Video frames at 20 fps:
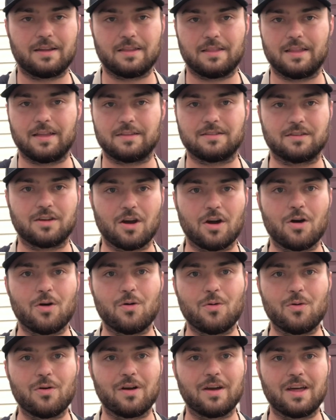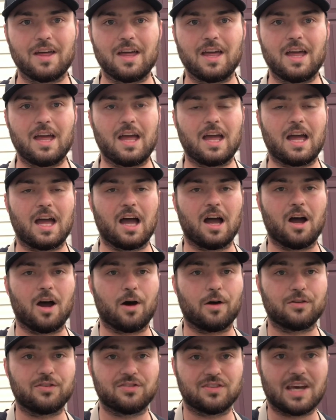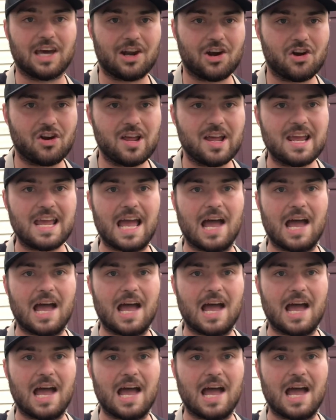let's go. Saturday,